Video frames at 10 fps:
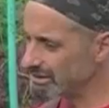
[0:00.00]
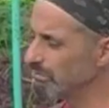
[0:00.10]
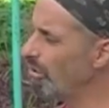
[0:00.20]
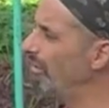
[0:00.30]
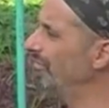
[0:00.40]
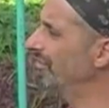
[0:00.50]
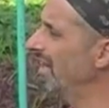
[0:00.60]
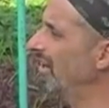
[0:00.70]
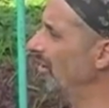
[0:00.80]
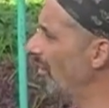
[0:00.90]
small
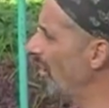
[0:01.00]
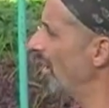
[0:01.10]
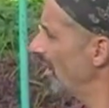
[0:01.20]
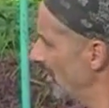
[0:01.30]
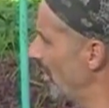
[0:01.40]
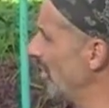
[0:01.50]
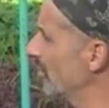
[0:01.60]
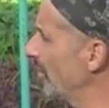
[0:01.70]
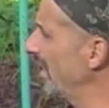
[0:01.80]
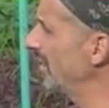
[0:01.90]
scale, our
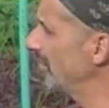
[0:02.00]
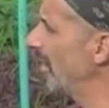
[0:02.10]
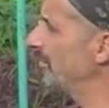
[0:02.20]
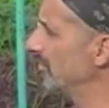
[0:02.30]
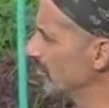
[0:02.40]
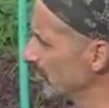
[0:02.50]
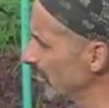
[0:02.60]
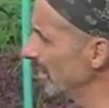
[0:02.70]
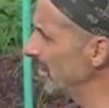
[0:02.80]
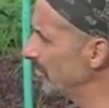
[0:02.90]
grain crops is
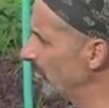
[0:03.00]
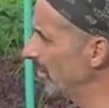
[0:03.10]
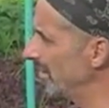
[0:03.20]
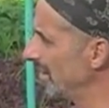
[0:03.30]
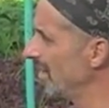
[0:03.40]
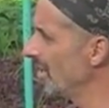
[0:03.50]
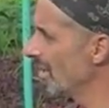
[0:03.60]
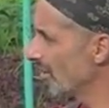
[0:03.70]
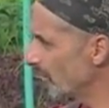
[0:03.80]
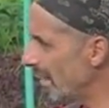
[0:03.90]
really important.
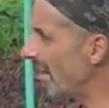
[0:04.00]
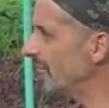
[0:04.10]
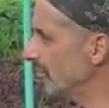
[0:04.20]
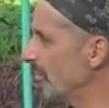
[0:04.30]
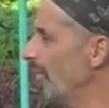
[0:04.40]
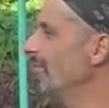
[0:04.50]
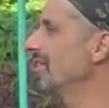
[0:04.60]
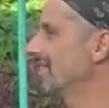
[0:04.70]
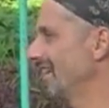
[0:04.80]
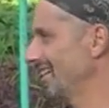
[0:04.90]
We have to grow
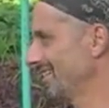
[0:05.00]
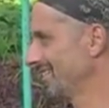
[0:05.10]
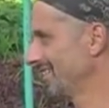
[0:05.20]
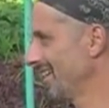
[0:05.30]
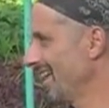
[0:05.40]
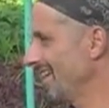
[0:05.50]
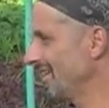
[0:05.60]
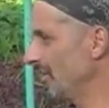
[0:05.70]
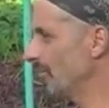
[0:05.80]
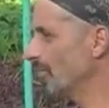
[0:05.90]
everything.
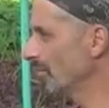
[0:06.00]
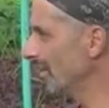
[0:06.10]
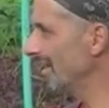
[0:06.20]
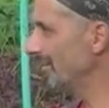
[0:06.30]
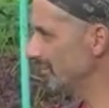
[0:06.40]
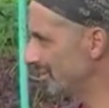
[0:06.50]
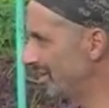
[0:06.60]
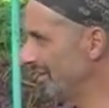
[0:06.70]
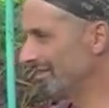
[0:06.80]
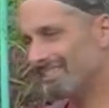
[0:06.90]
We're
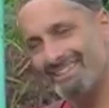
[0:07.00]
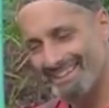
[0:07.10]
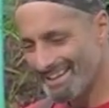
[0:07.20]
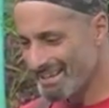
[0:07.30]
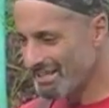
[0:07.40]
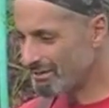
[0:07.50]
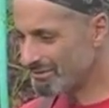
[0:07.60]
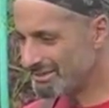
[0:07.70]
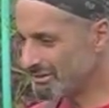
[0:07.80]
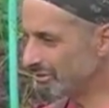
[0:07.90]
still
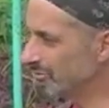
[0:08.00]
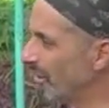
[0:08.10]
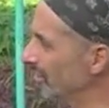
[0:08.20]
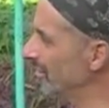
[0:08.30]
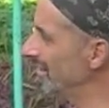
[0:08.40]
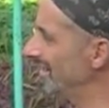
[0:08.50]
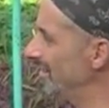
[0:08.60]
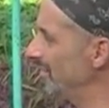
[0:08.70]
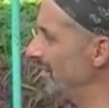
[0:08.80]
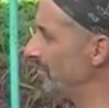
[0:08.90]
drugged on the
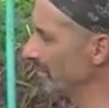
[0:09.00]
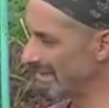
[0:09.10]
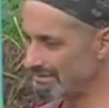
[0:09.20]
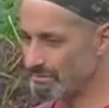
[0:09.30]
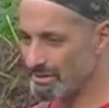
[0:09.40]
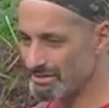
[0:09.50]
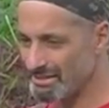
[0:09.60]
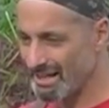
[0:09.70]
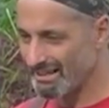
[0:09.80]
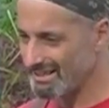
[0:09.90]
TV, believing what they're
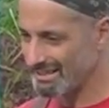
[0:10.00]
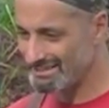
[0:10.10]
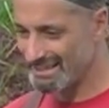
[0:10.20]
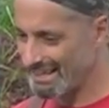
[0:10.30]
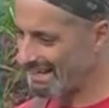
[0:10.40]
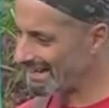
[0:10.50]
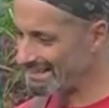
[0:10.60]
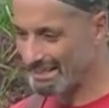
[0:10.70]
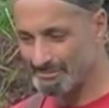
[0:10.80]
telling us, and